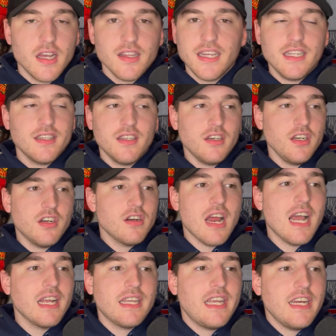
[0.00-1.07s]
Like, you're
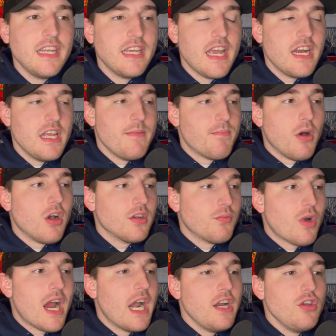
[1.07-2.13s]
not getting any ball.
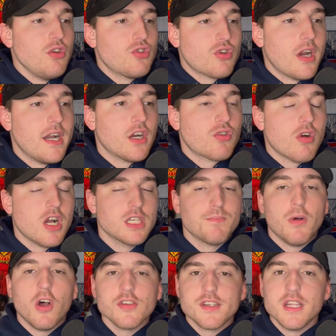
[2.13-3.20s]
Why are you trying to cross
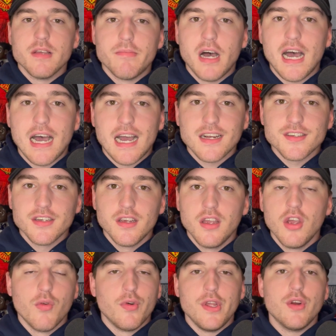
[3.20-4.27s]
balls in the box
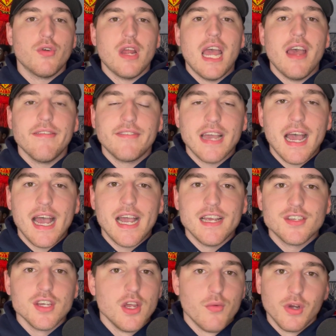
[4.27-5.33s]
when you don't have
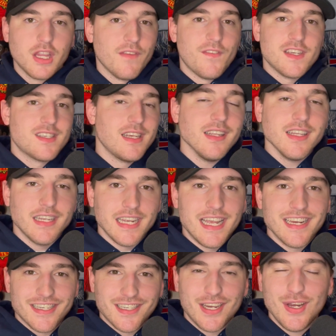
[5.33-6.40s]
guys with the
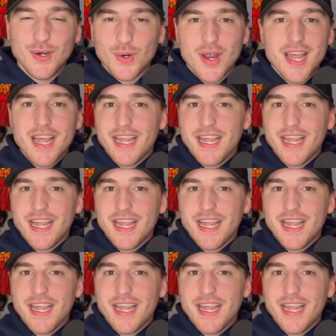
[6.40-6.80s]
facilities to